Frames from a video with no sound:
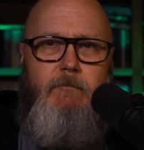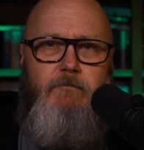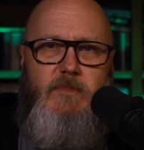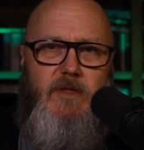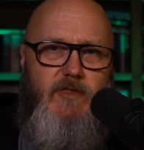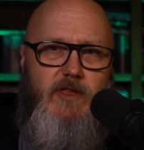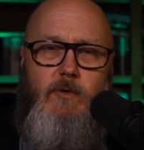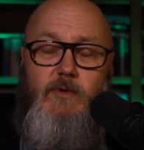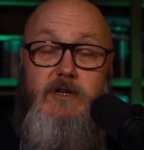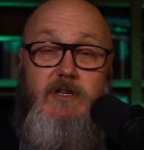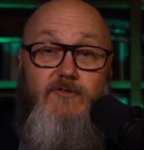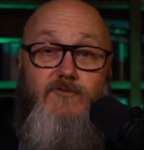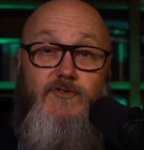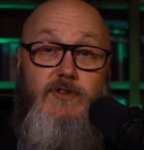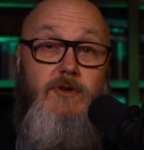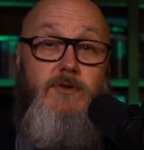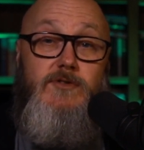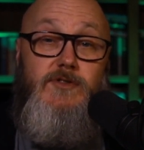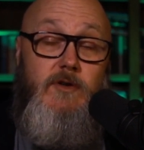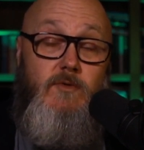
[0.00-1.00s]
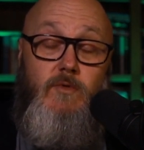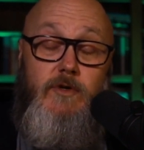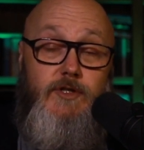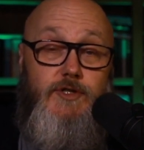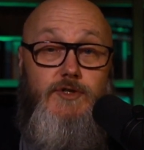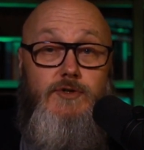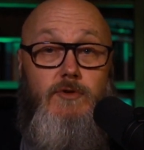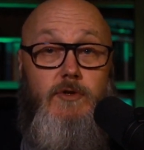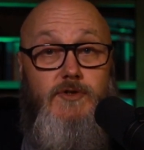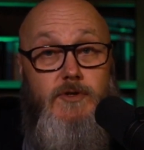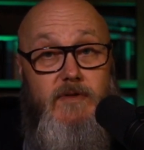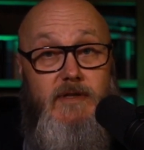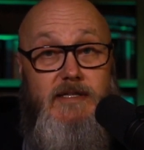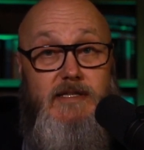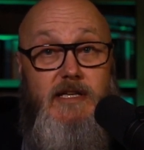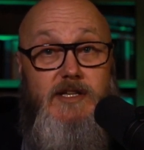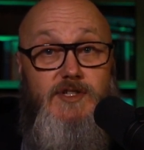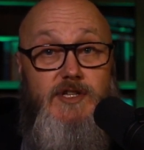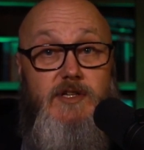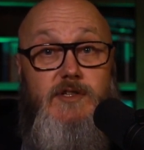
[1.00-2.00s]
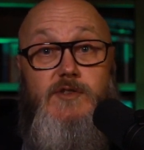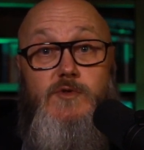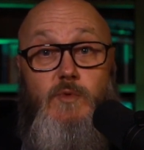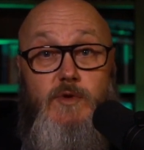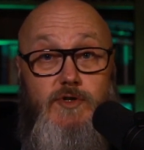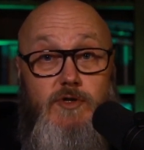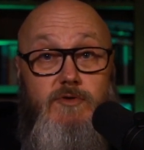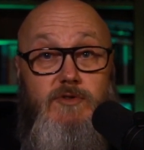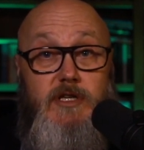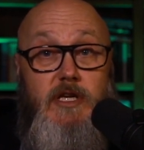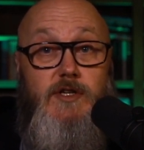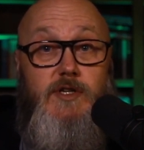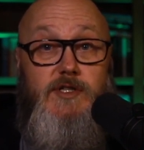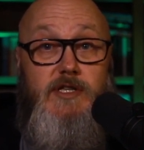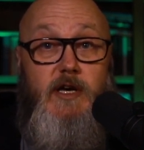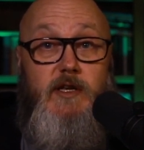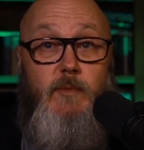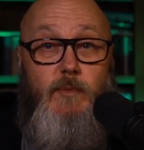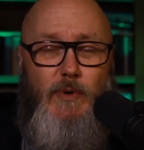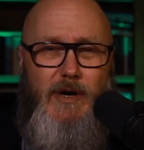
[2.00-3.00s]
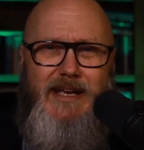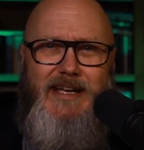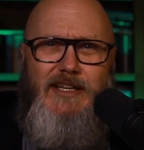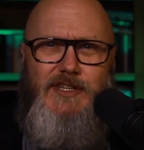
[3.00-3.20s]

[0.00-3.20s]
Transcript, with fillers: Then they were confused and weren't sure. So they said, Jesus, would you teach us how to pray?